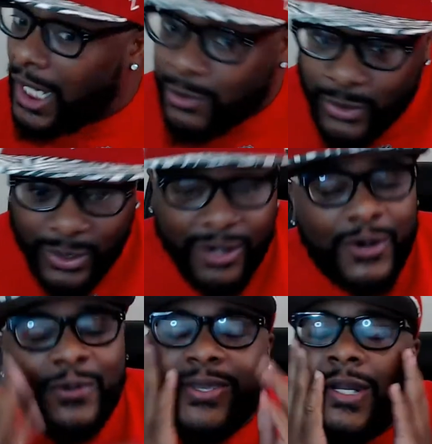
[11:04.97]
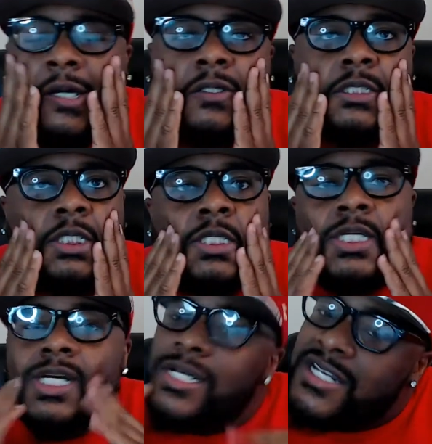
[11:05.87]
going on. It's the
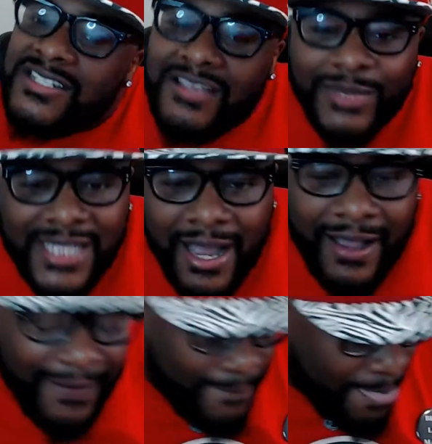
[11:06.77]
summertime.